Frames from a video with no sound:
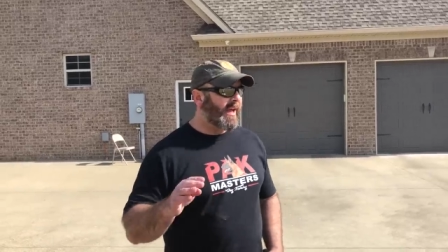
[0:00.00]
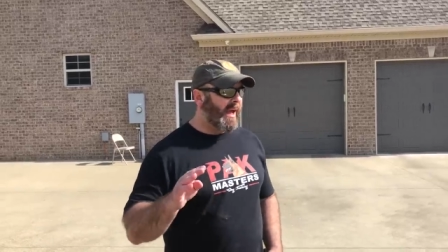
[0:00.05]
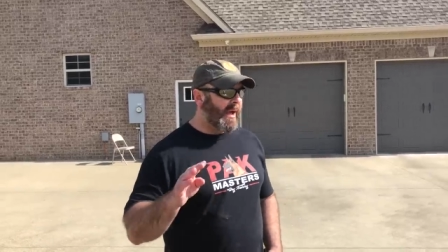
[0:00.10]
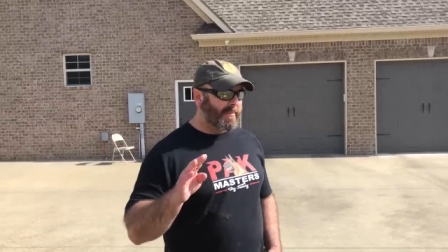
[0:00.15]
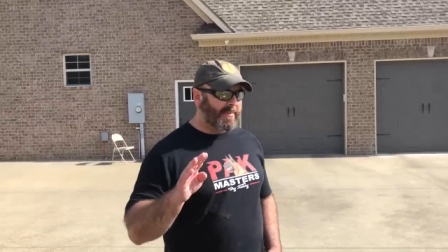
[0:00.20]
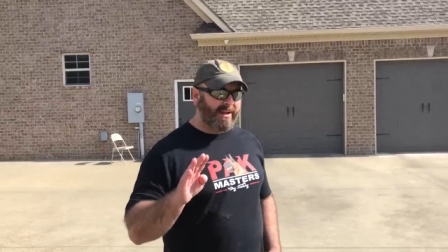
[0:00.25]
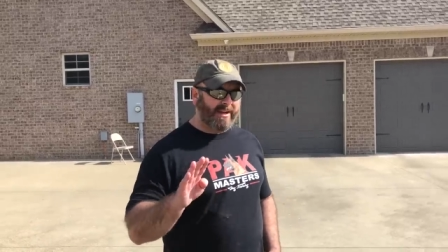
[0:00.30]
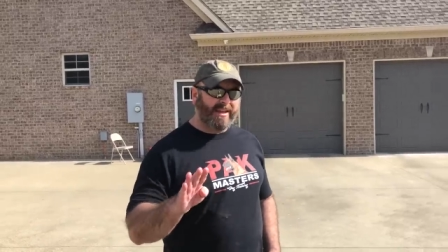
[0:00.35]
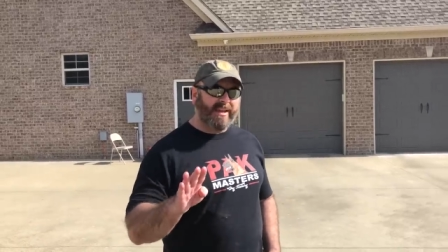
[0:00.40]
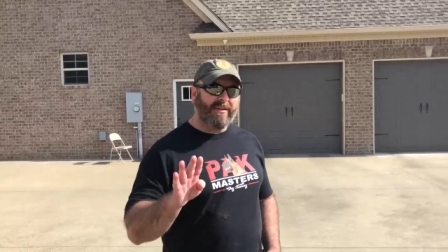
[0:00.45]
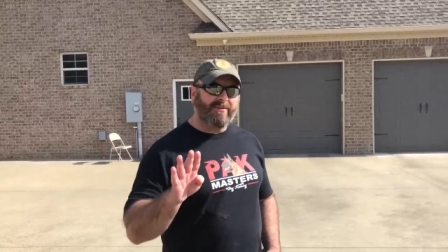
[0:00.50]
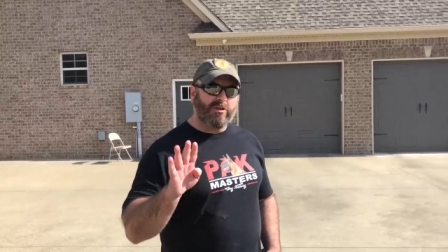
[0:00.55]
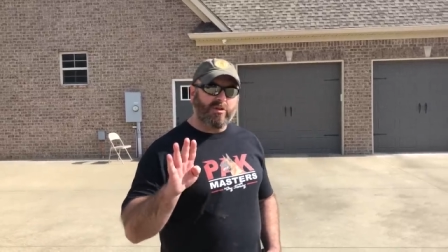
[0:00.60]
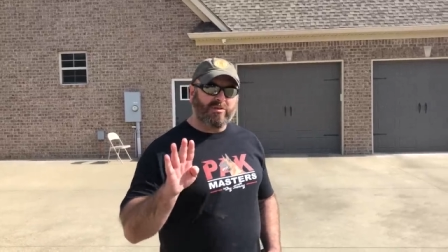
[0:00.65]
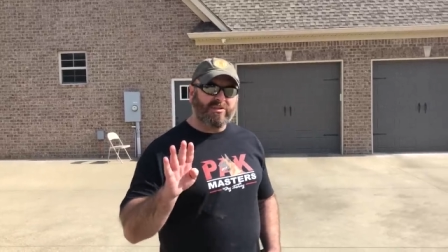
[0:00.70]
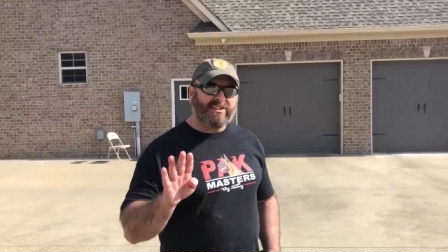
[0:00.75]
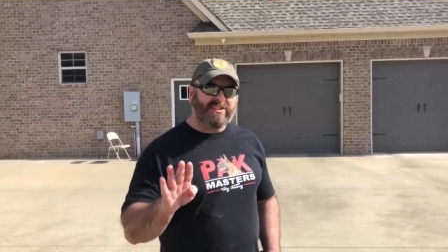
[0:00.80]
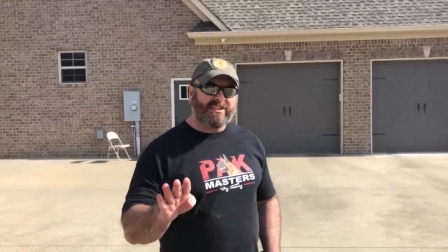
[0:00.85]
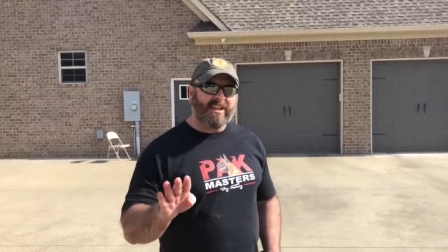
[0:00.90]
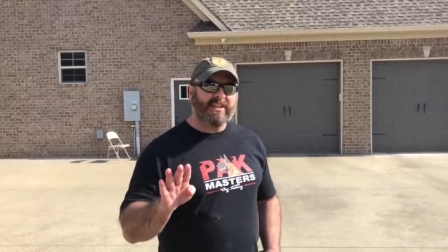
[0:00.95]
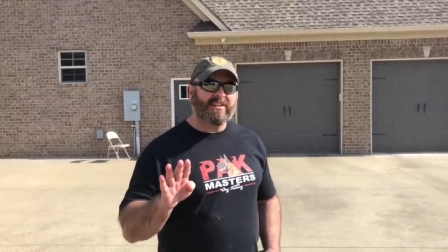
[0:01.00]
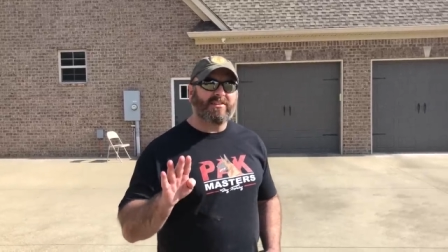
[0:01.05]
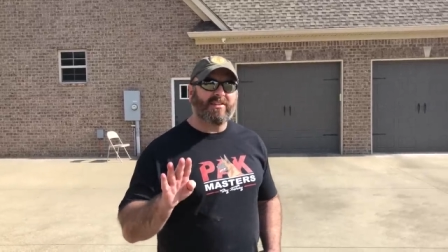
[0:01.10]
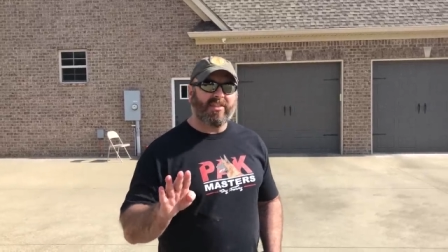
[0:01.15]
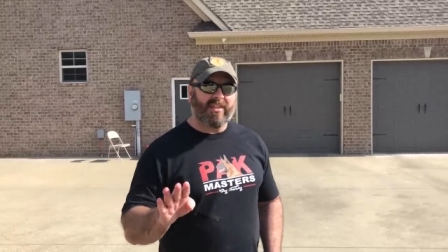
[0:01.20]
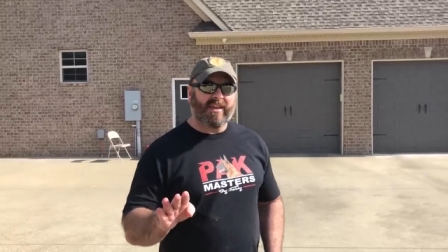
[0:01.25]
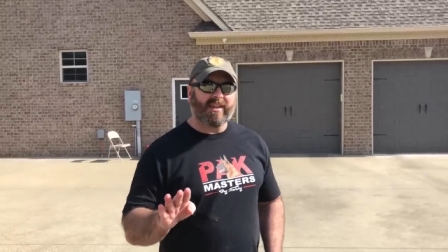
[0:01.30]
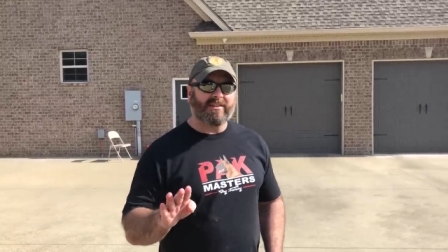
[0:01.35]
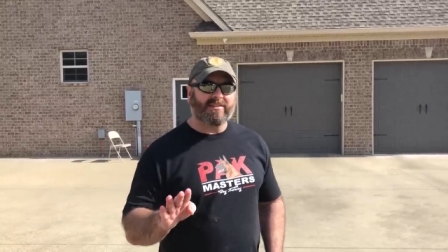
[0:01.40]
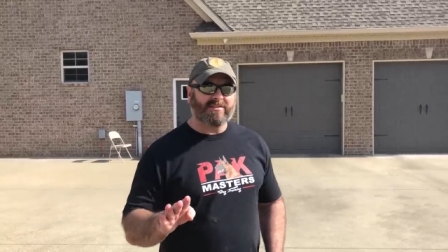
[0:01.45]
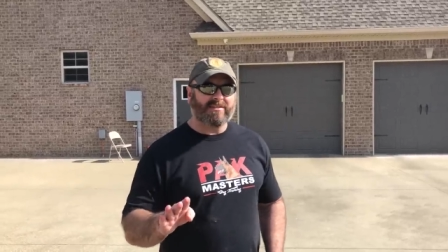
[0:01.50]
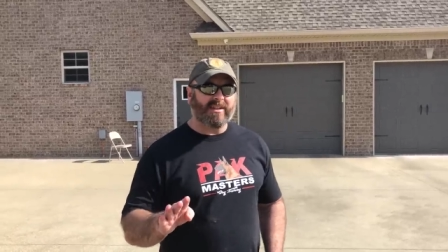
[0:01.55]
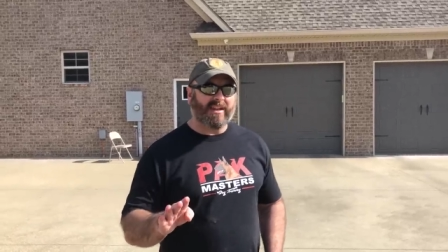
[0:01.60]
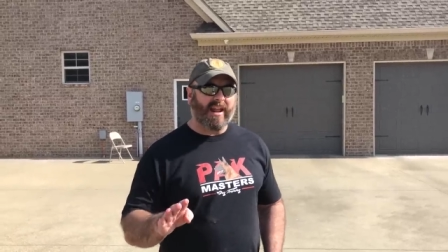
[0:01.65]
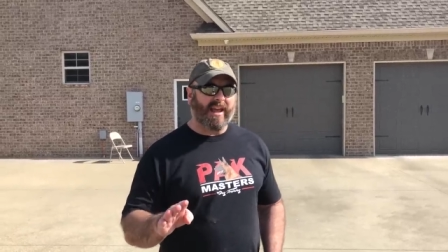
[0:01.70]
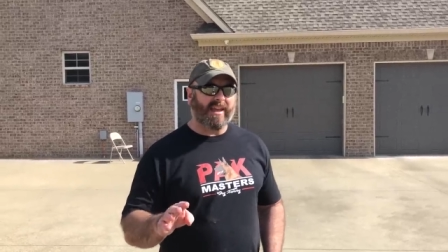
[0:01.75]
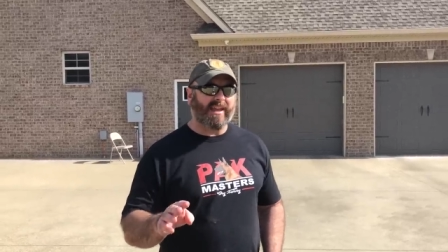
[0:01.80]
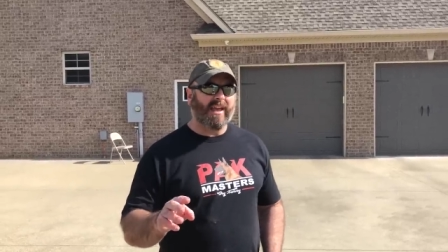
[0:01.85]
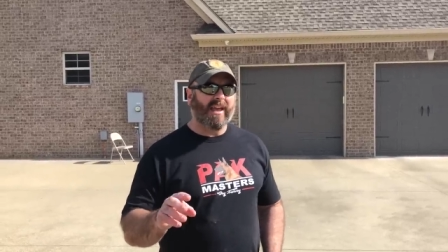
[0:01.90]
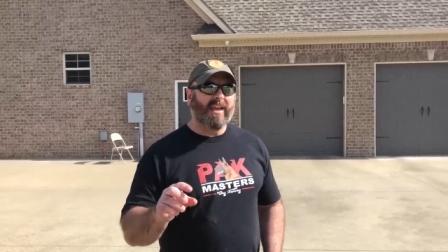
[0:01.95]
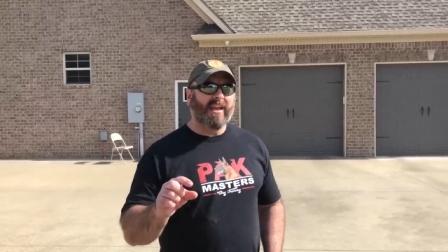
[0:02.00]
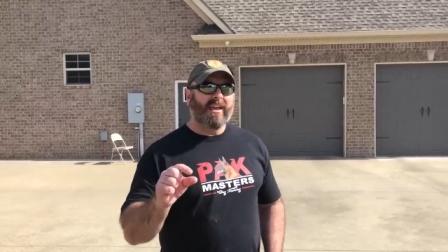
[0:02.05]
I'm gonna give you six things today,